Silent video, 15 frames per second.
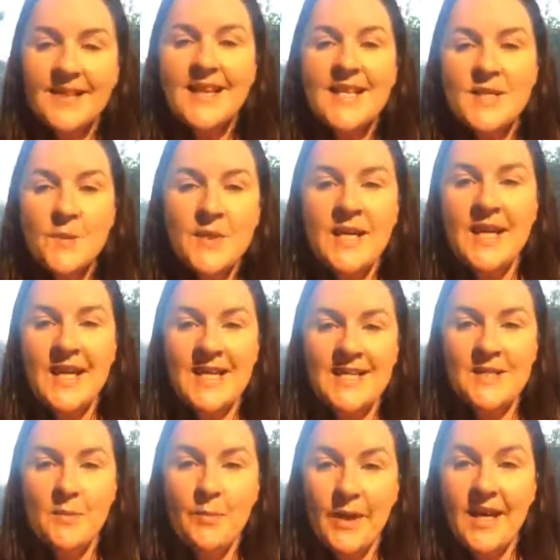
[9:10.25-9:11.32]
that's when you get
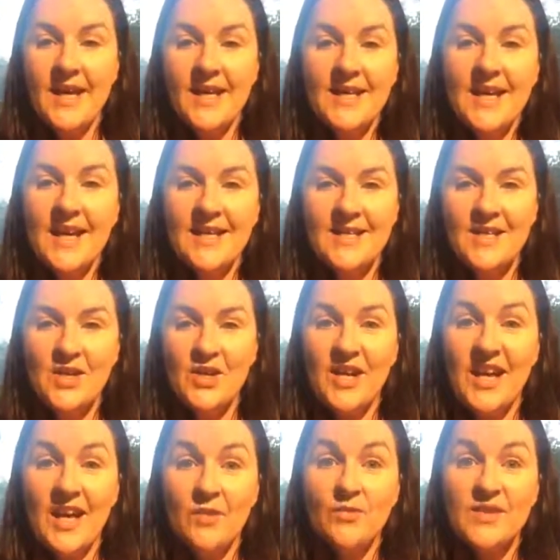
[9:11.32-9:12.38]
into bed and you
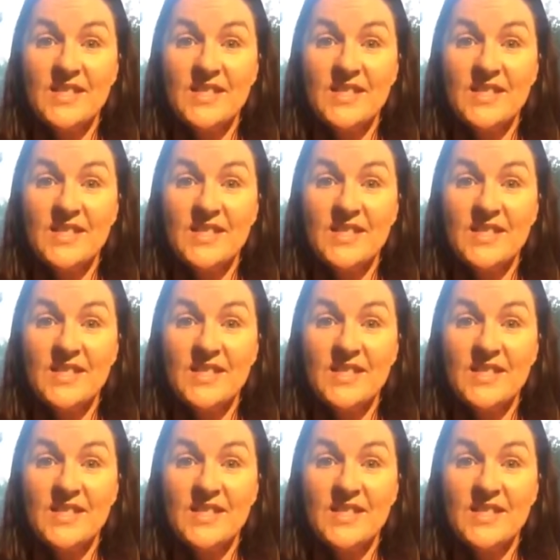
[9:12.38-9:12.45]
get